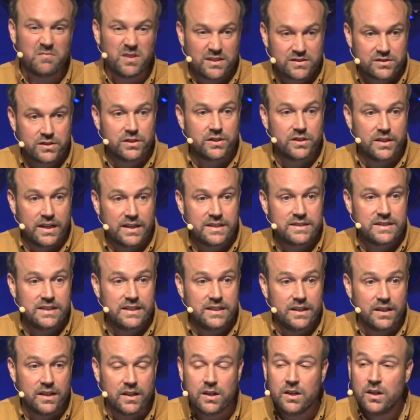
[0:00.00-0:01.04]
That's a good
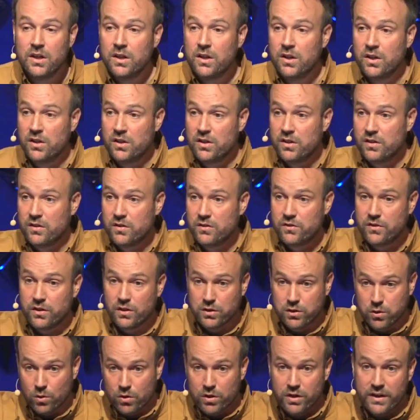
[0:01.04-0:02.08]
idea. The
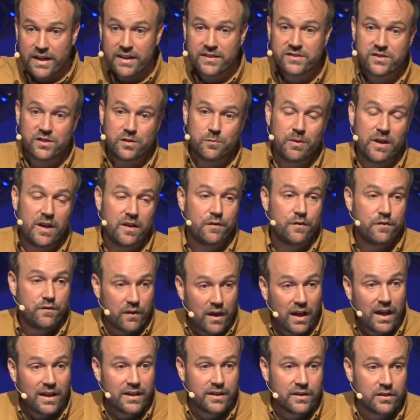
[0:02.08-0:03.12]
Lord answered by
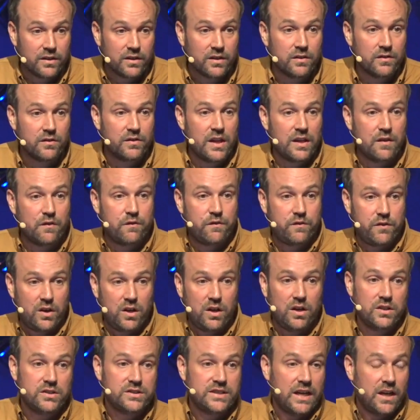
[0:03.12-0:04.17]
fire, they
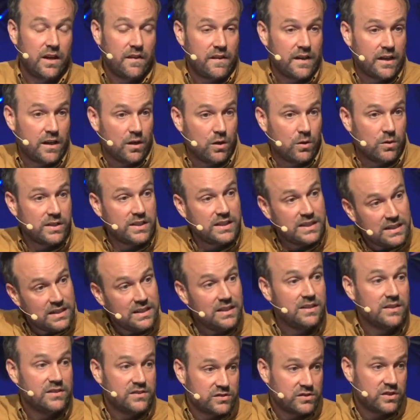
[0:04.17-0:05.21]
fall down and they go, He
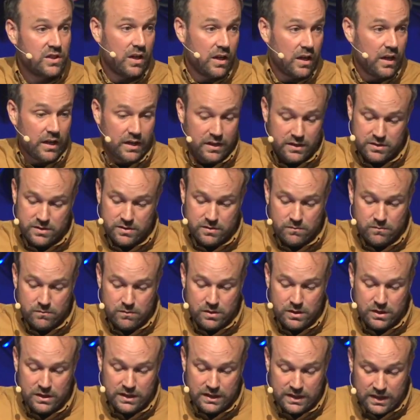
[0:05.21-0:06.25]
is God.
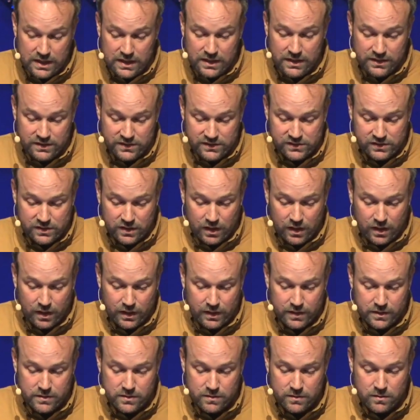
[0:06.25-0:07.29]
He is
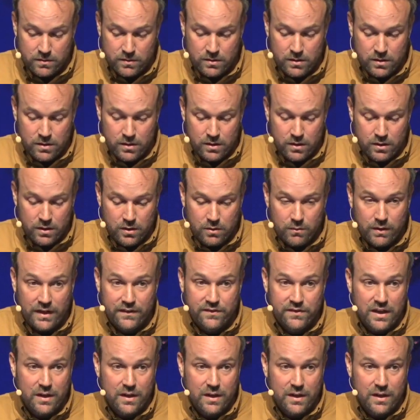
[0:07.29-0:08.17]
God. Right?